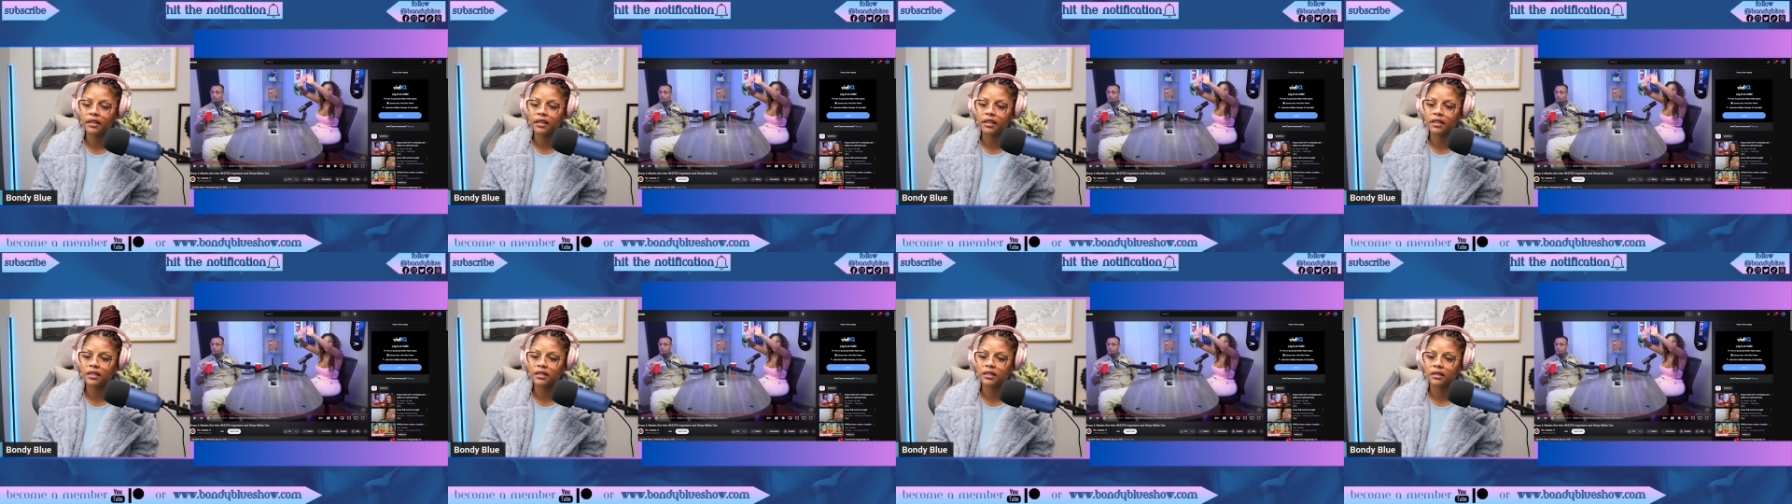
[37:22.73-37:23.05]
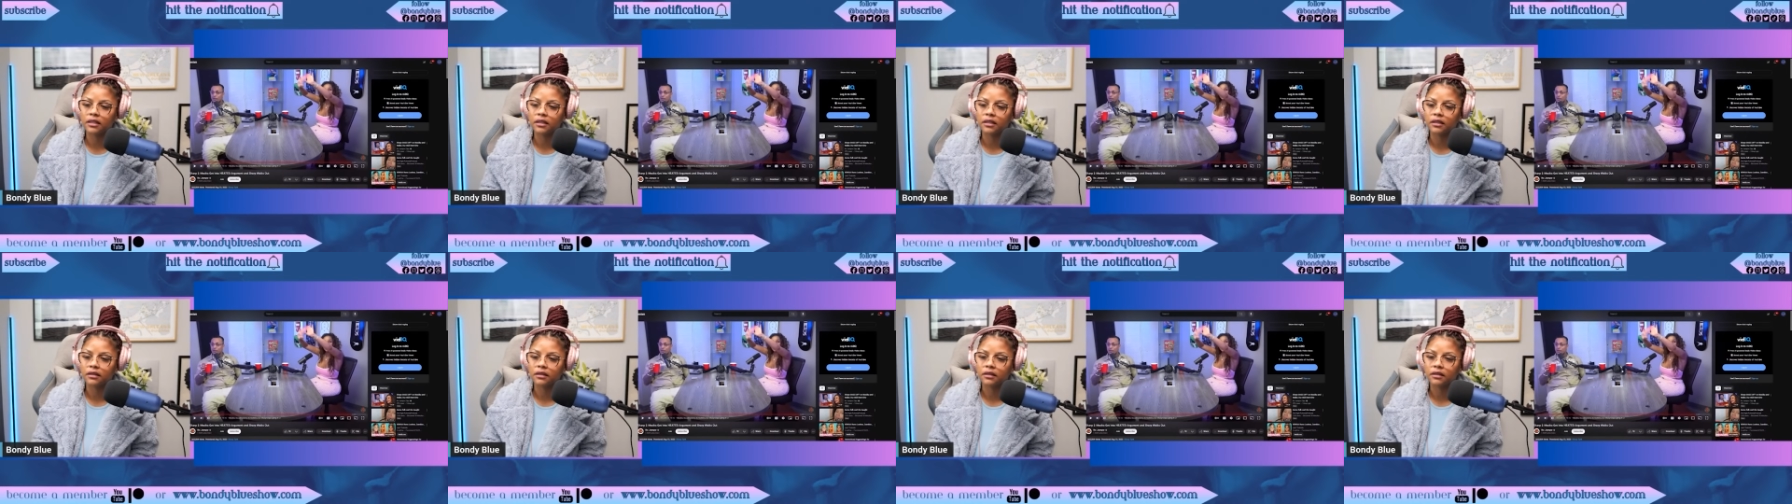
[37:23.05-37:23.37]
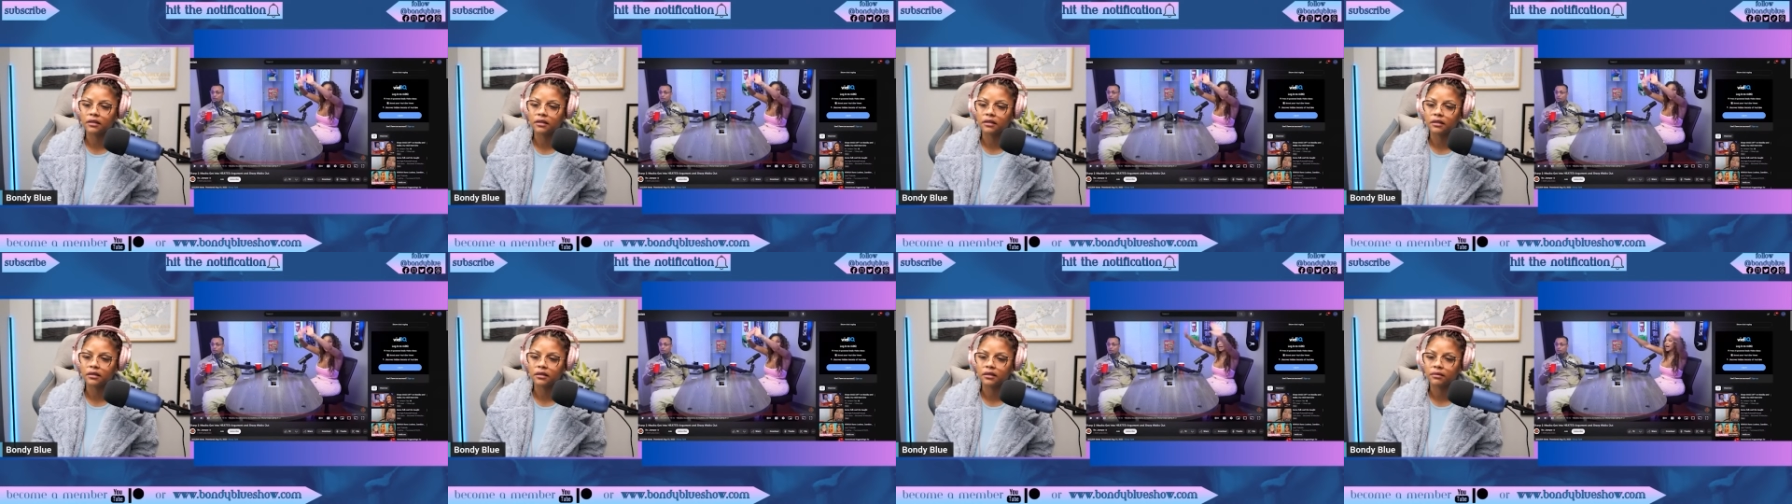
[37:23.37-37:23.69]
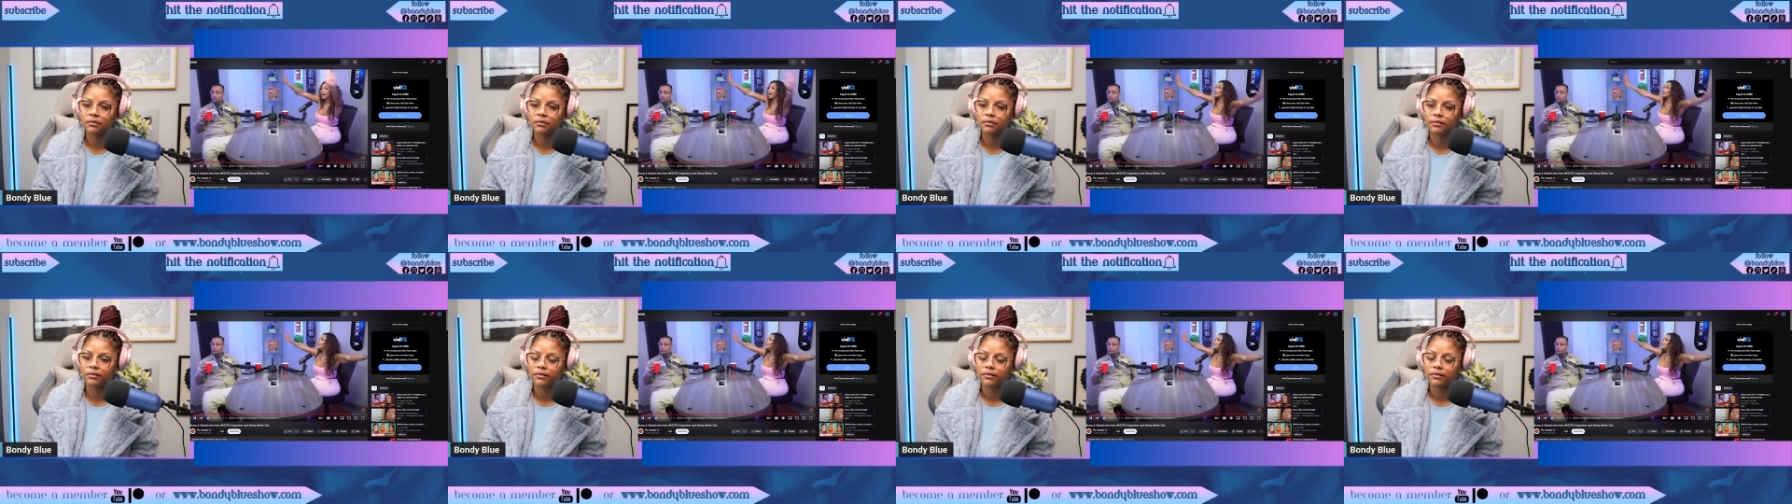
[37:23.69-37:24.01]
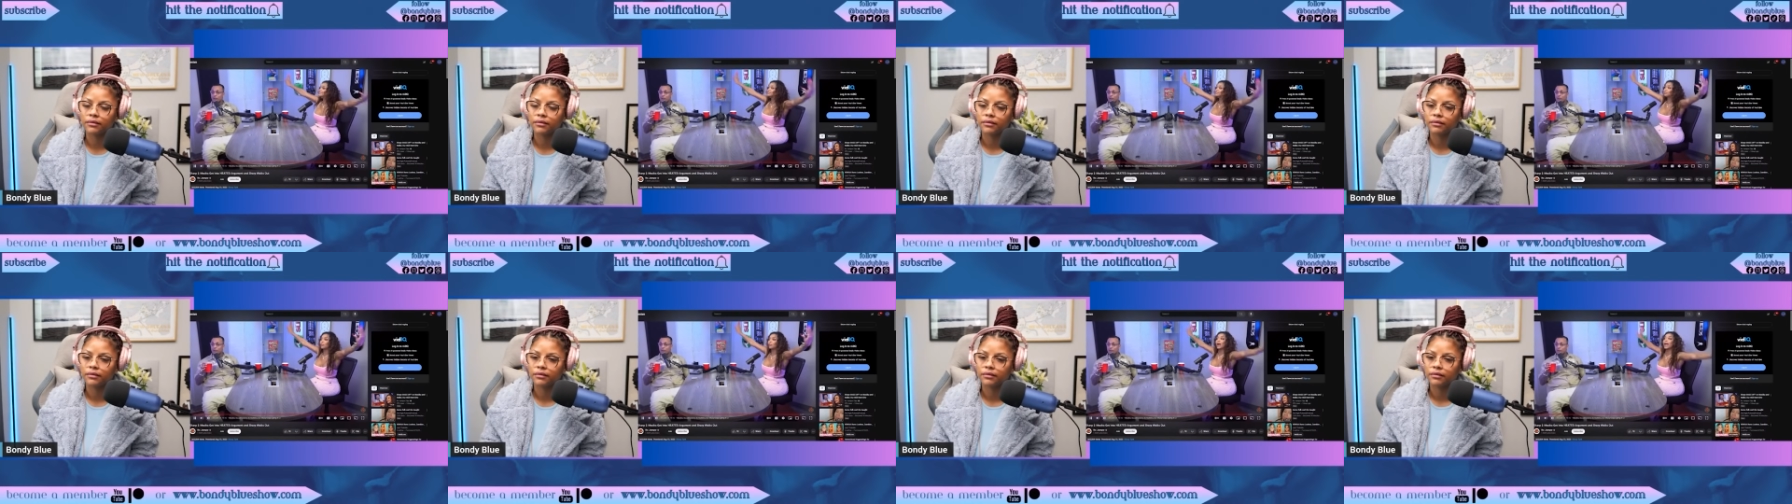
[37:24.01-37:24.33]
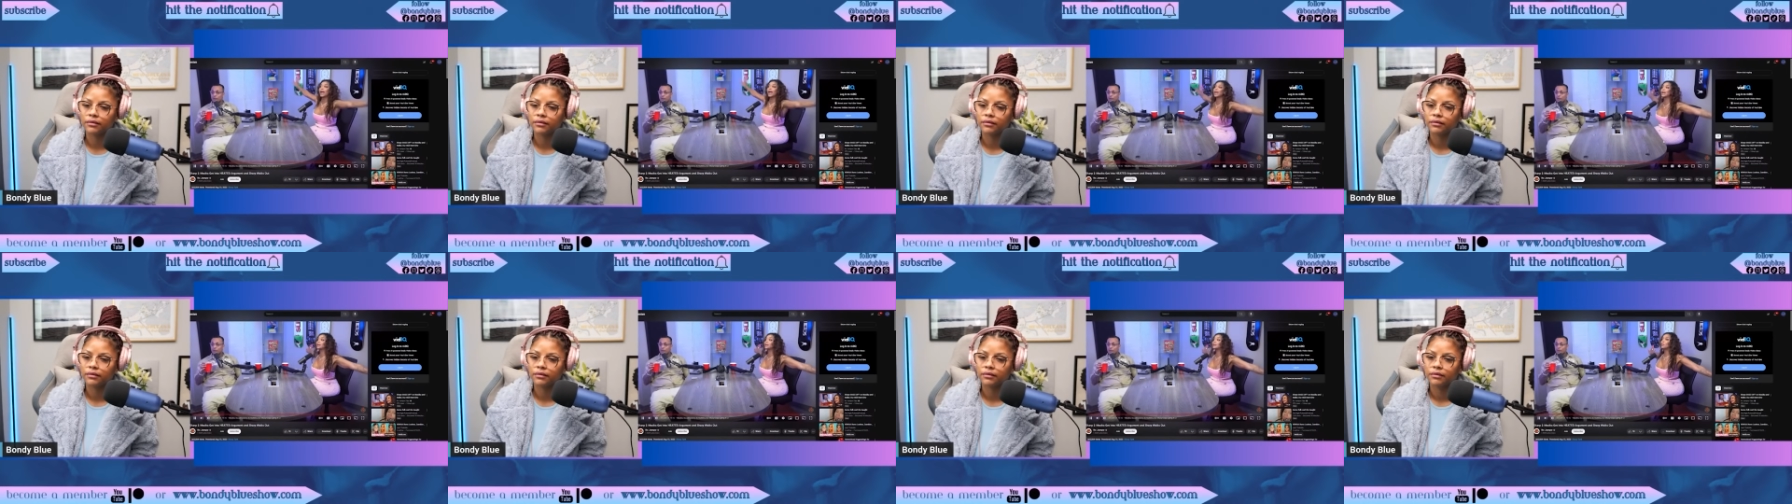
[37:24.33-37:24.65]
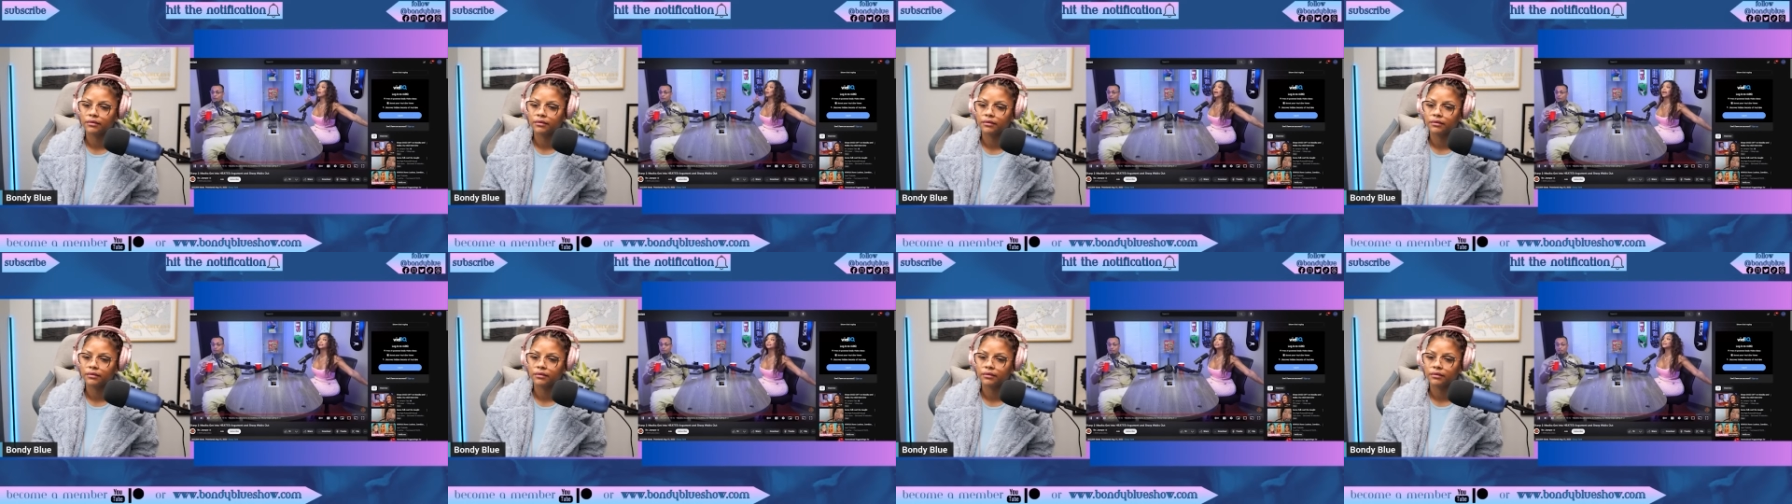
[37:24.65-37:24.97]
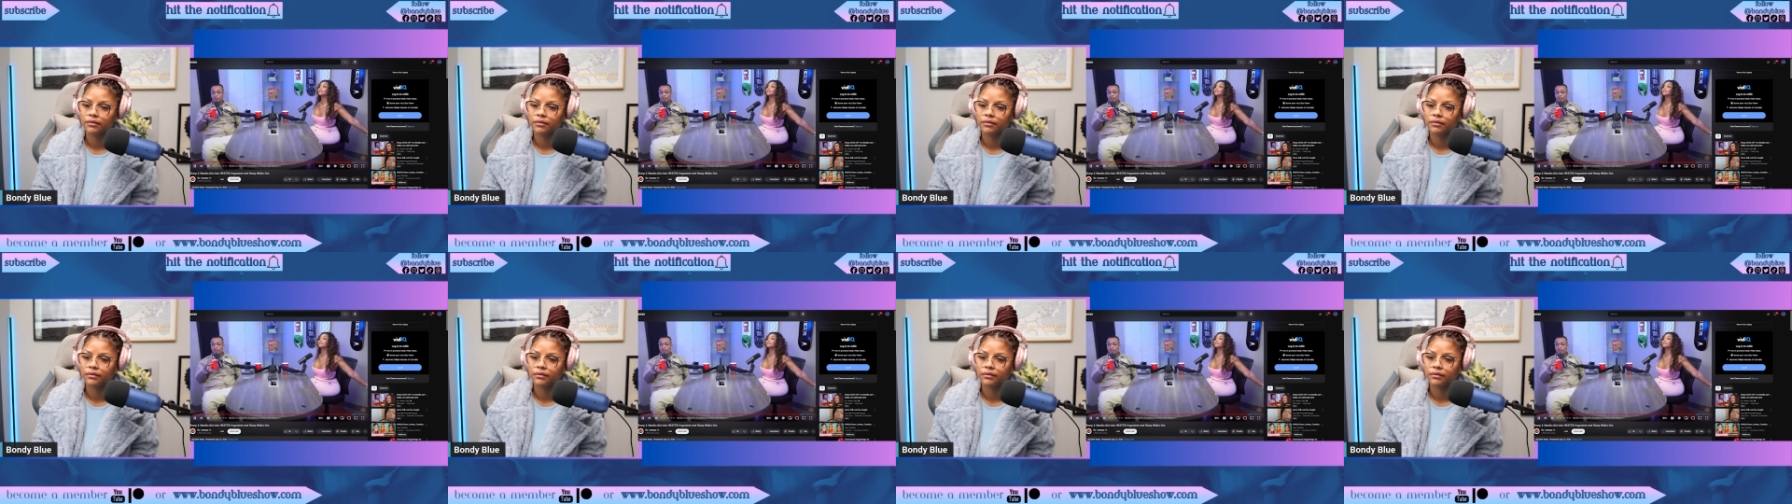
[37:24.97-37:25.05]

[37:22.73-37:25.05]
listening. Lions, wait, wait, she listen don't to me.